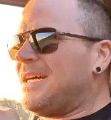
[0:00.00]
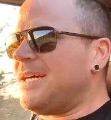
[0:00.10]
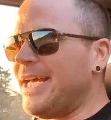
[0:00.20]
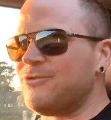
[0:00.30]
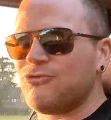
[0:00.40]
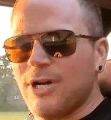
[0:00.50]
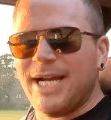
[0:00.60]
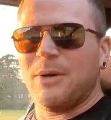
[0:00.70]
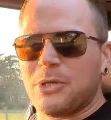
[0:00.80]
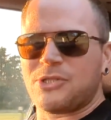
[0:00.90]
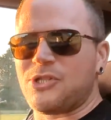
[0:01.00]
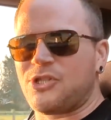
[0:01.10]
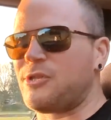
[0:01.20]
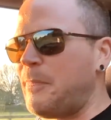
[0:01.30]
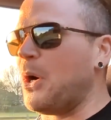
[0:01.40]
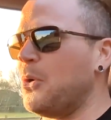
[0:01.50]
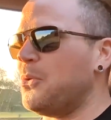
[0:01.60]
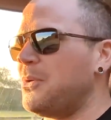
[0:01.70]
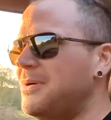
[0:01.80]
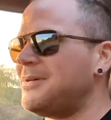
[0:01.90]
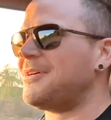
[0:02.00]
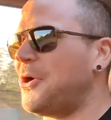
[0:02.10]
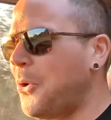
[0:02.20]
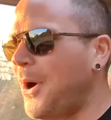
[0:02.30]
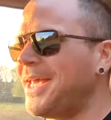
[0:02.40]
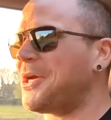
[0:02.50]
It really wants to spool quite